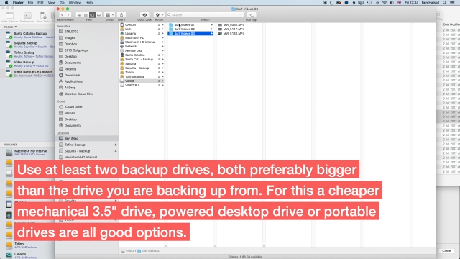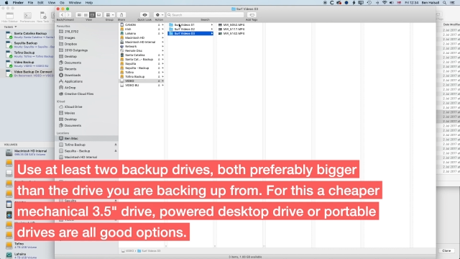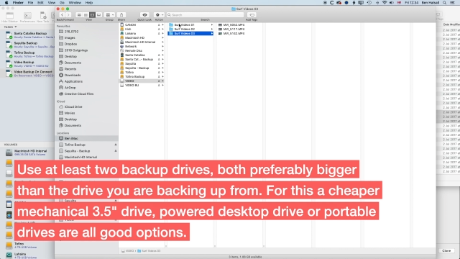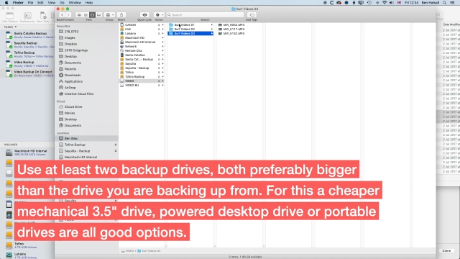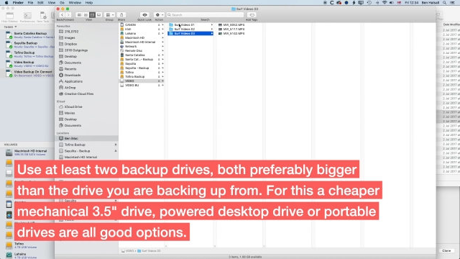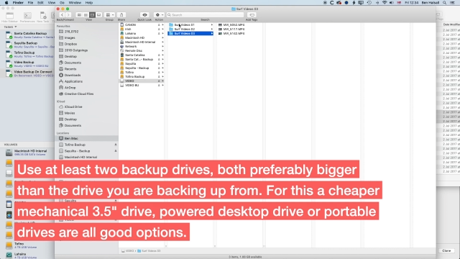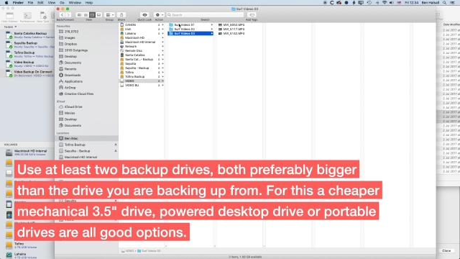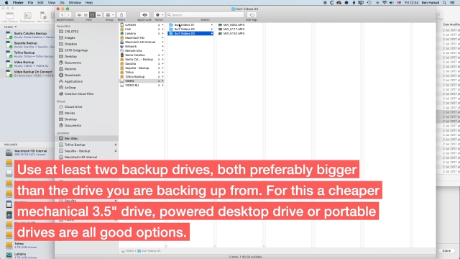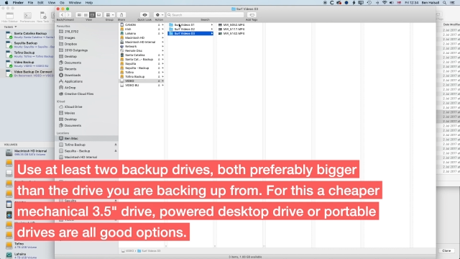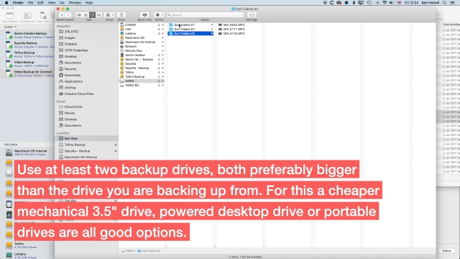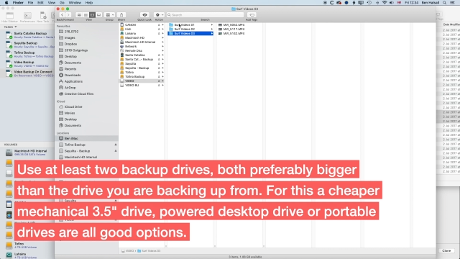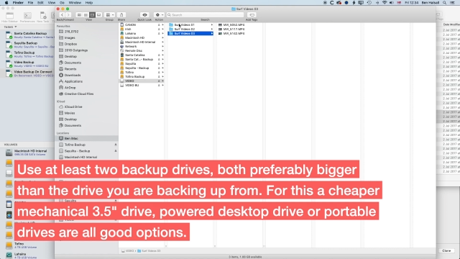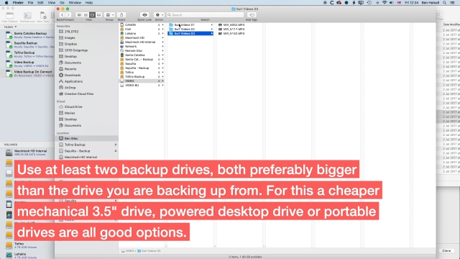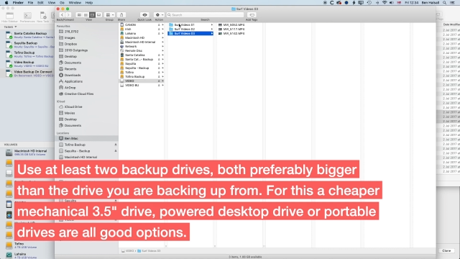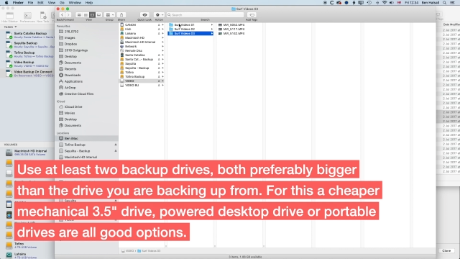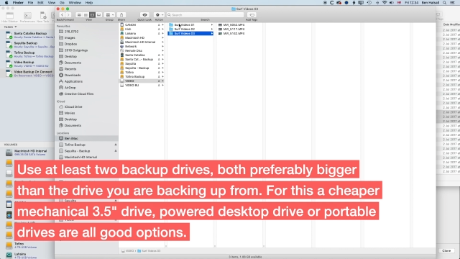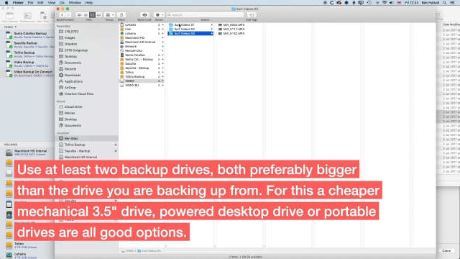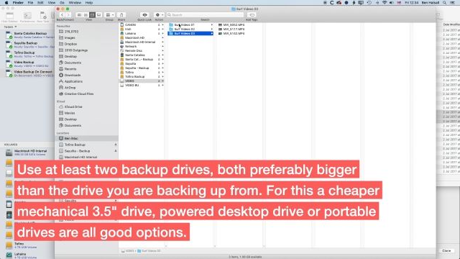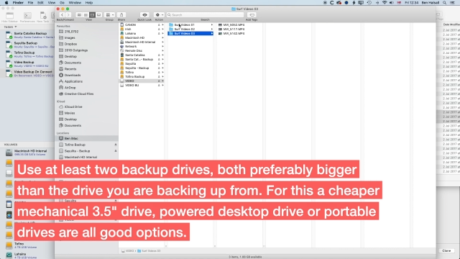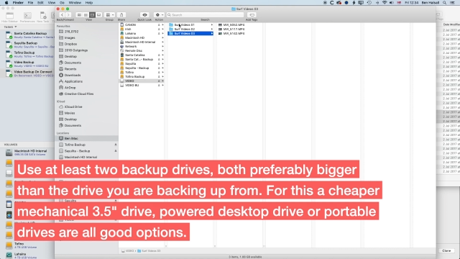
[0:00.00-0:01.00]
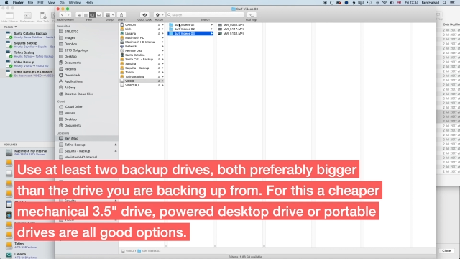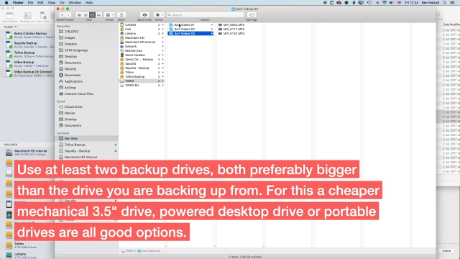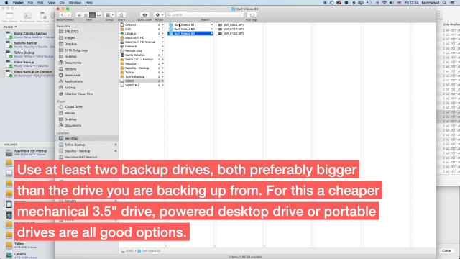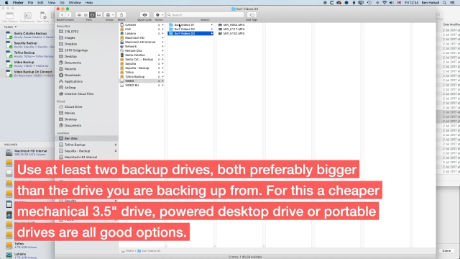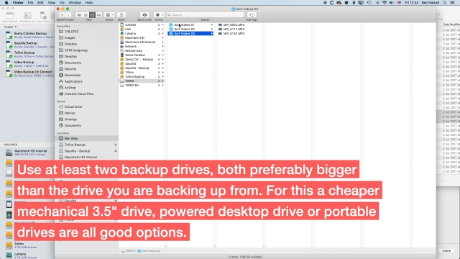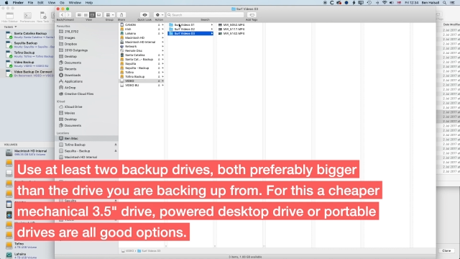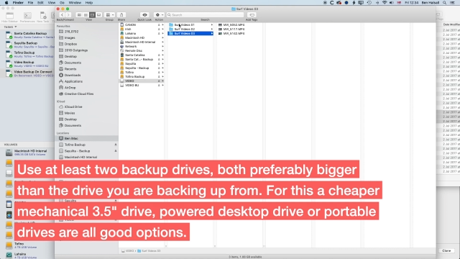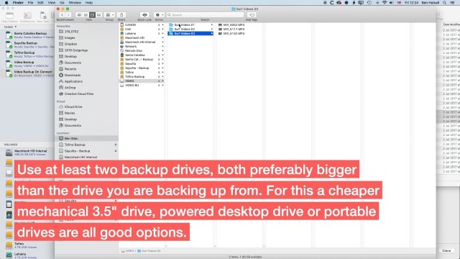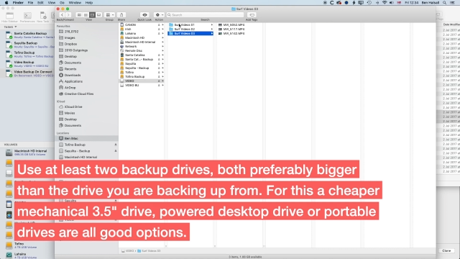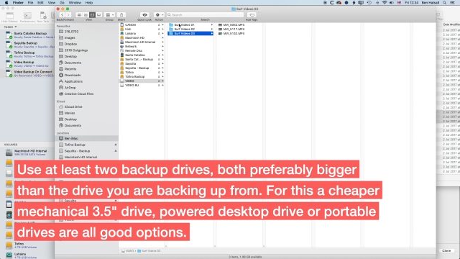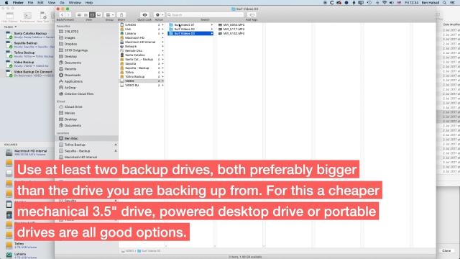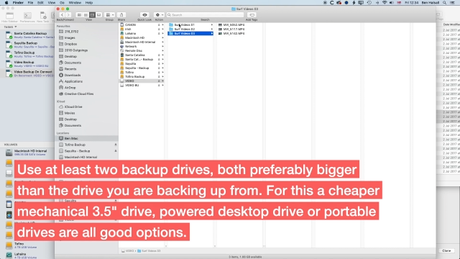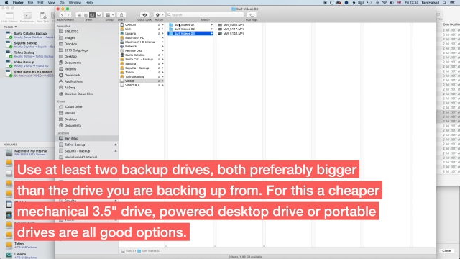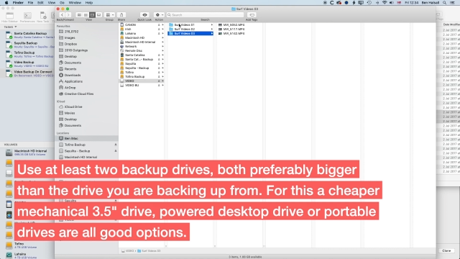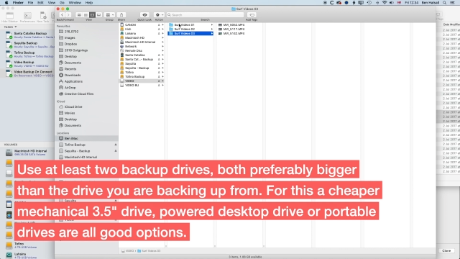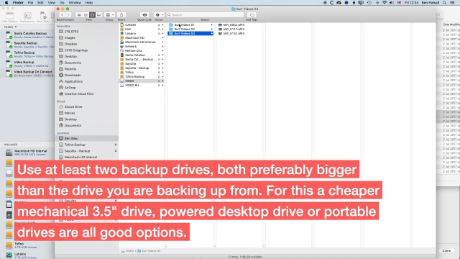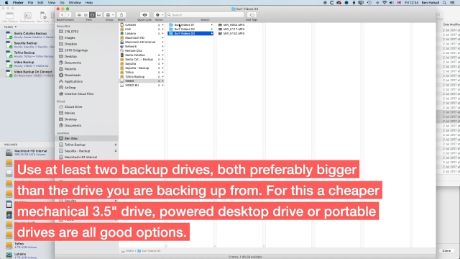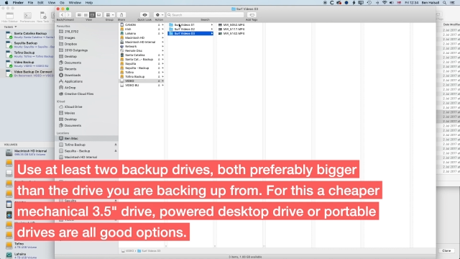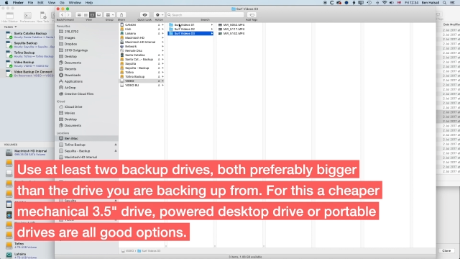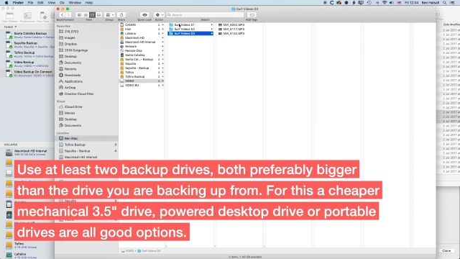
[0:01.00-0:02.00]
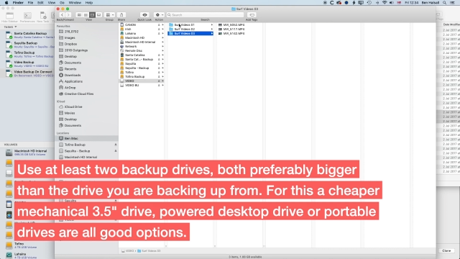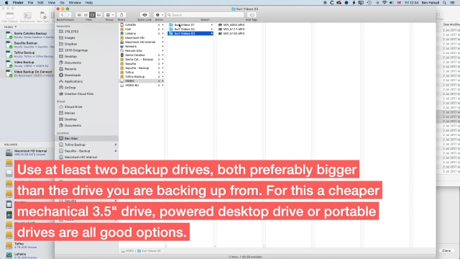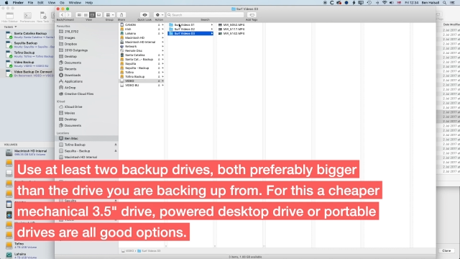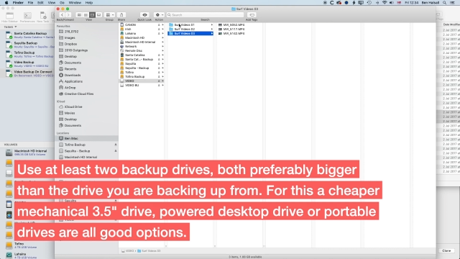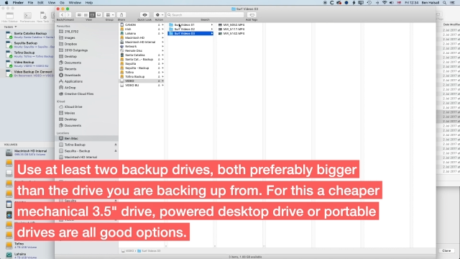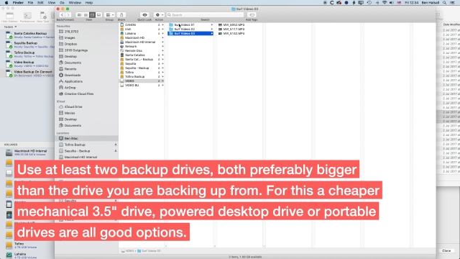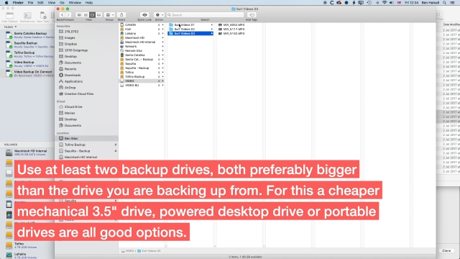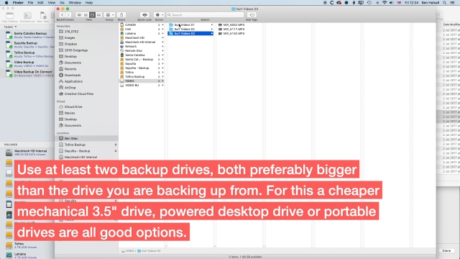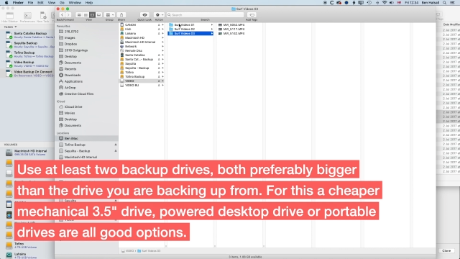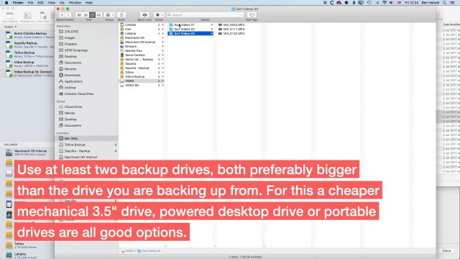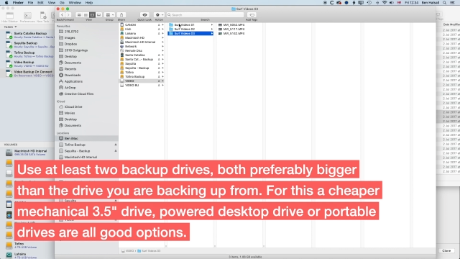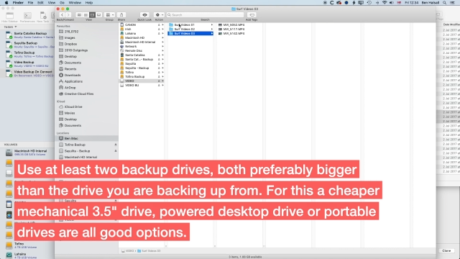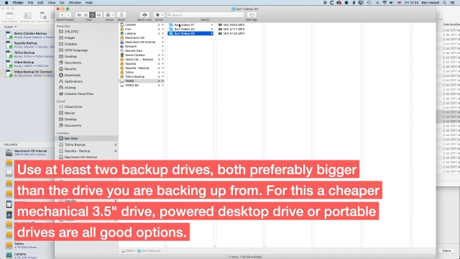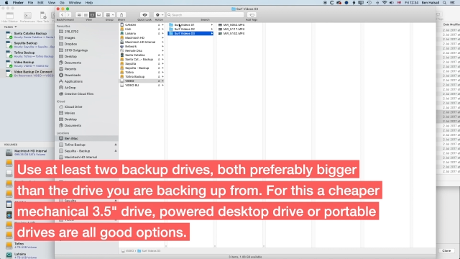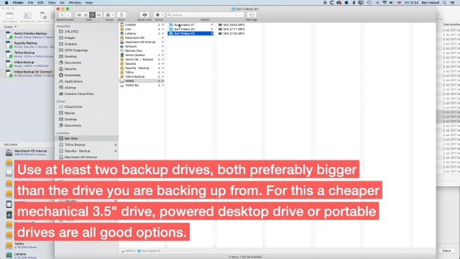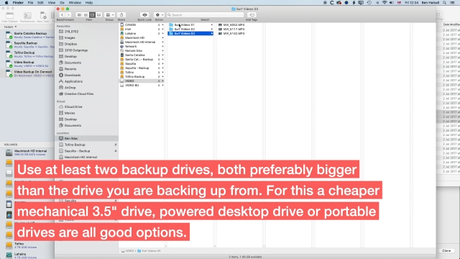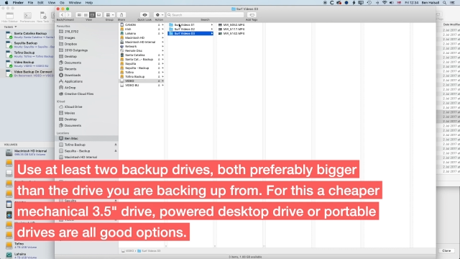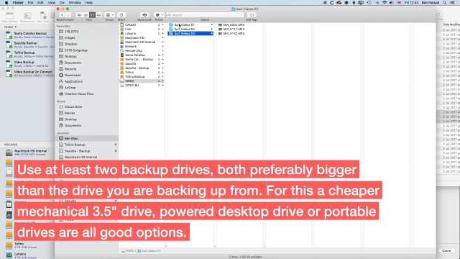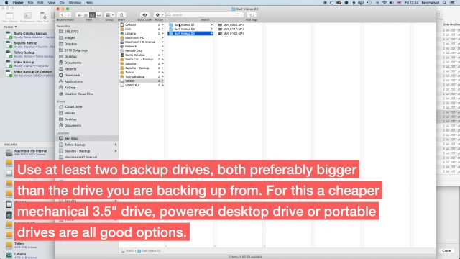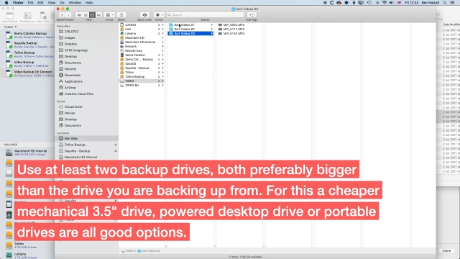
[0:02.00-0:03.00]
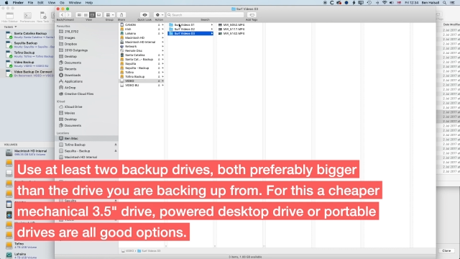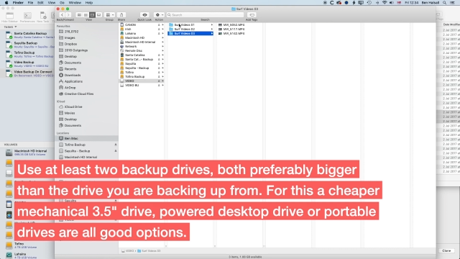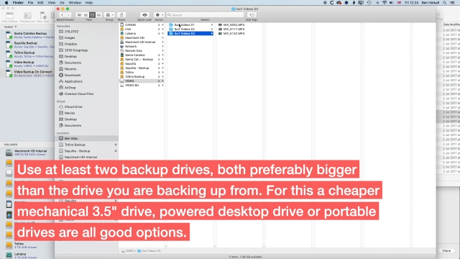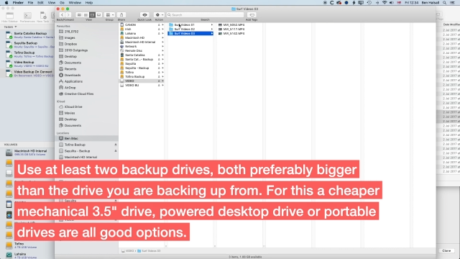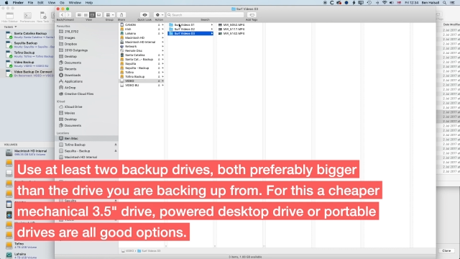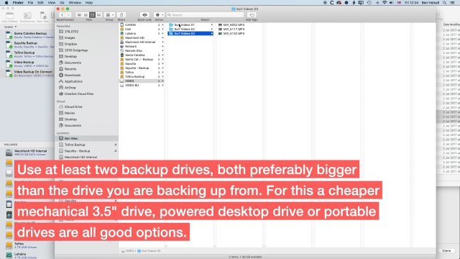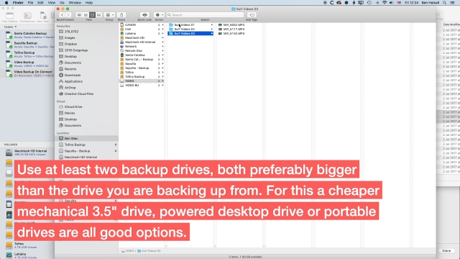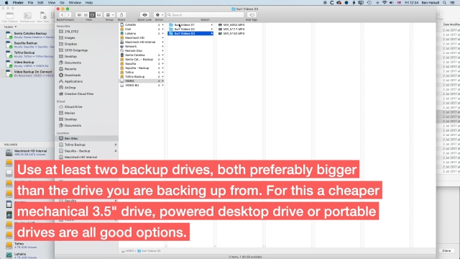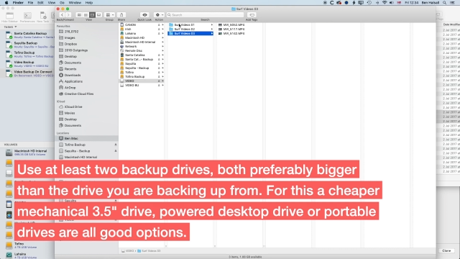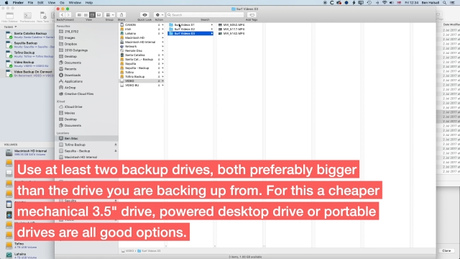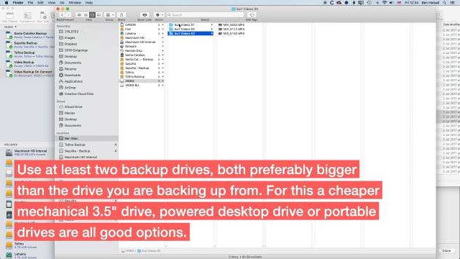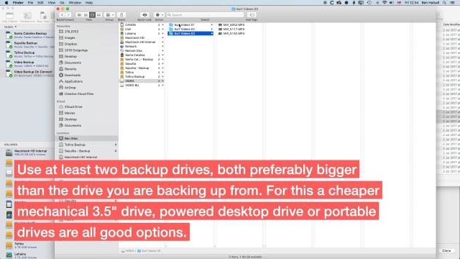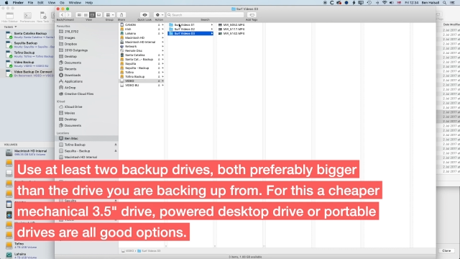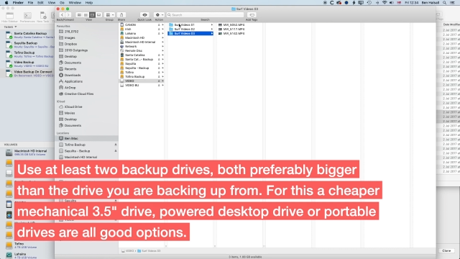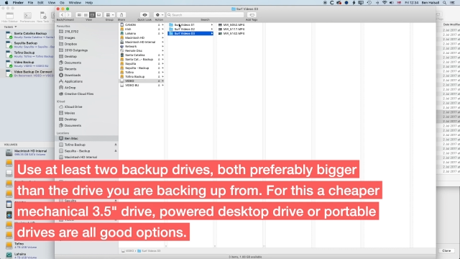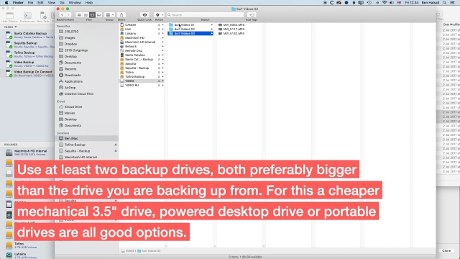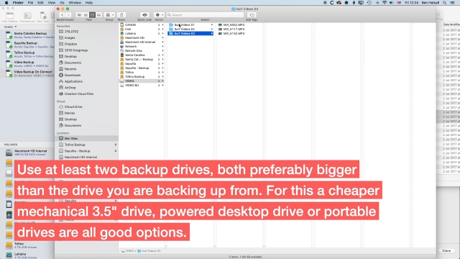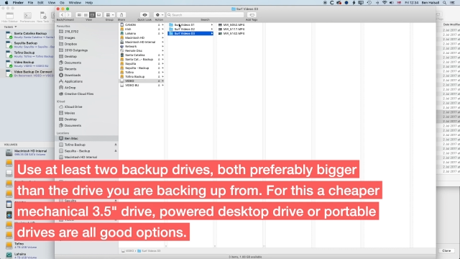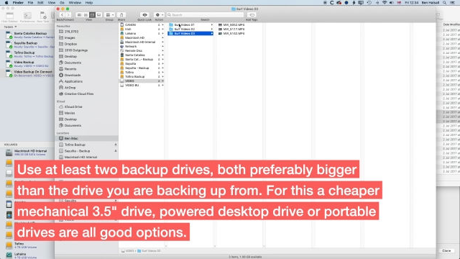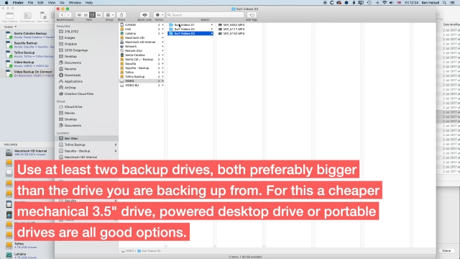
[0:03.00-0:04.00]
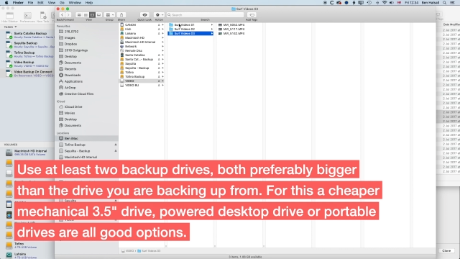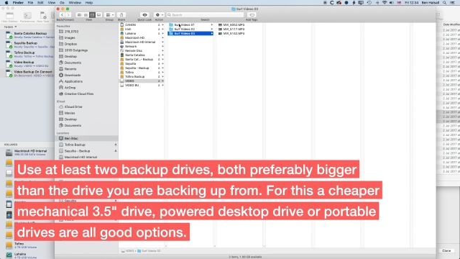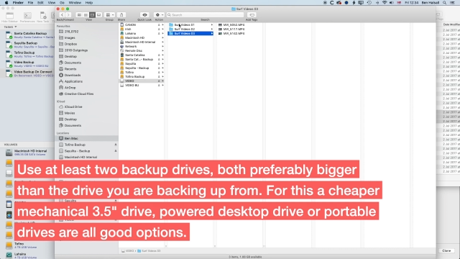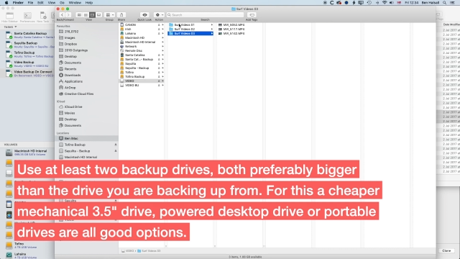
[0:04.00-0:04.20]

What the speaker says: No face is visible, so there are no lips to read.